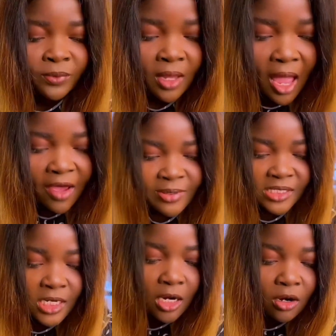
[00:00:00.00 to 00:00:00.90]
I've been
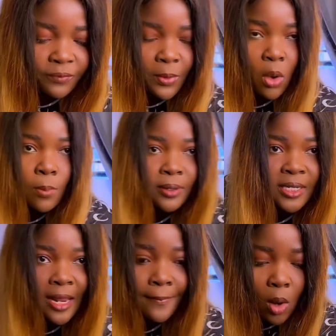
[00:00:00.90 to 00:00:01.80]
seeing a lot of people
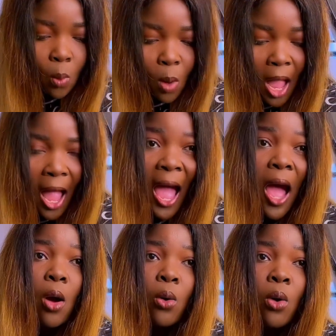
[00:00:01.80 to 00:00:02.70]
complaining about
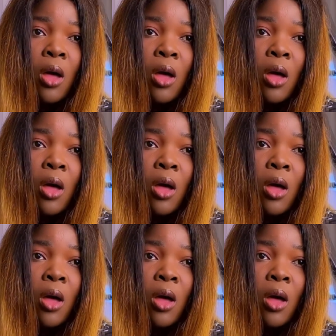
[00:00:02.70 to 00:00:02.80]
how